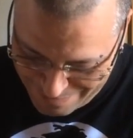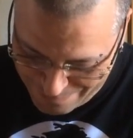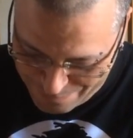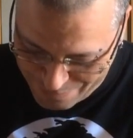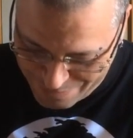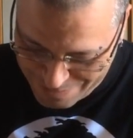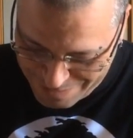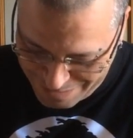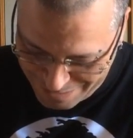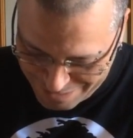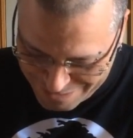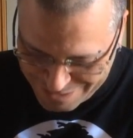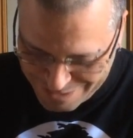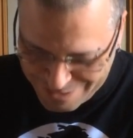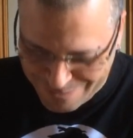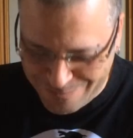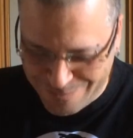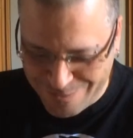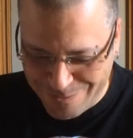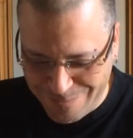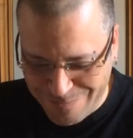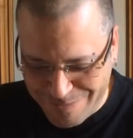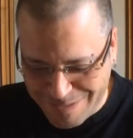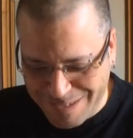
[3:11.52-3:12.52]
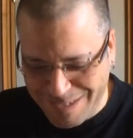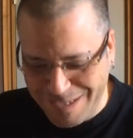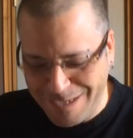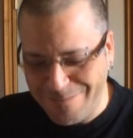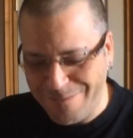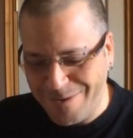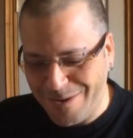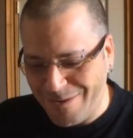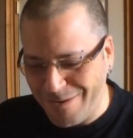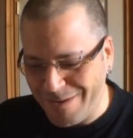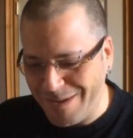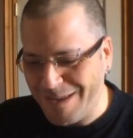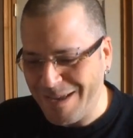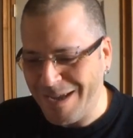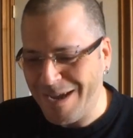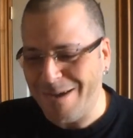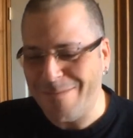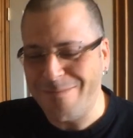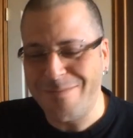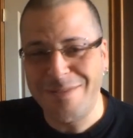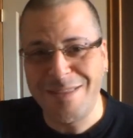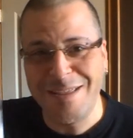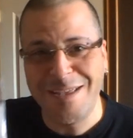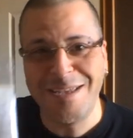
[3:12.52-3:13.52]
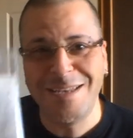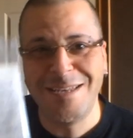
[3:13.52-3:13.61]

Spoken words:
the production room." Timo, yep,